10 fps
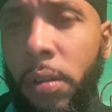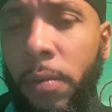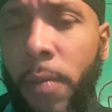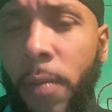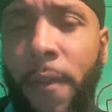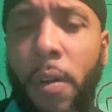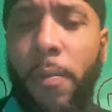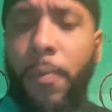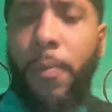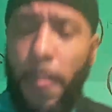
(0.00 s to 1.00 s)
My fault.
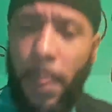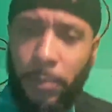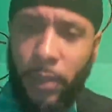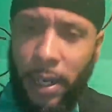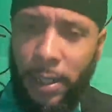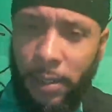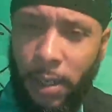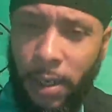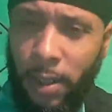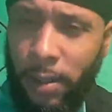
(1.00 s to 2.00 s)
I'm trying
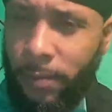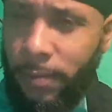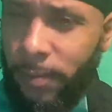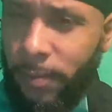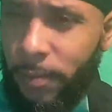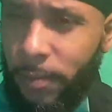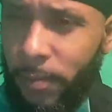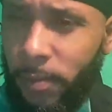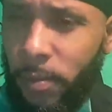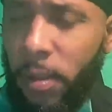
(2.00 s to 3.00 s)

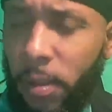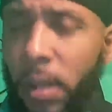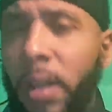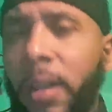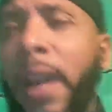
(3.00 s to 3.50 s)
to think